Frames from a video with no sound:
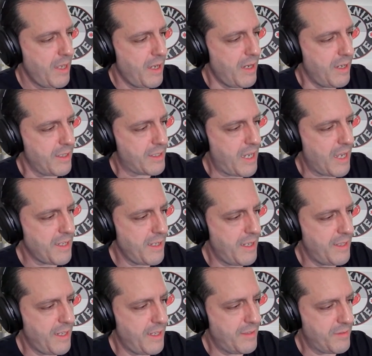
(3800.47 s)
uh, con
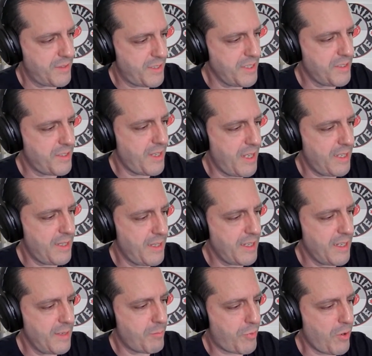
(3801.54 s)
and then since then,
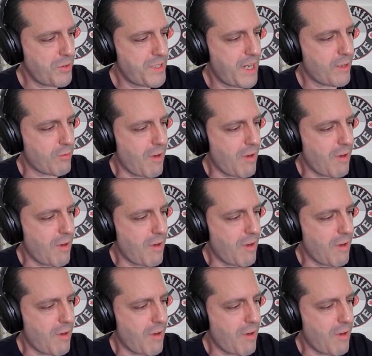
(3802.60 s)
the Pro-Tech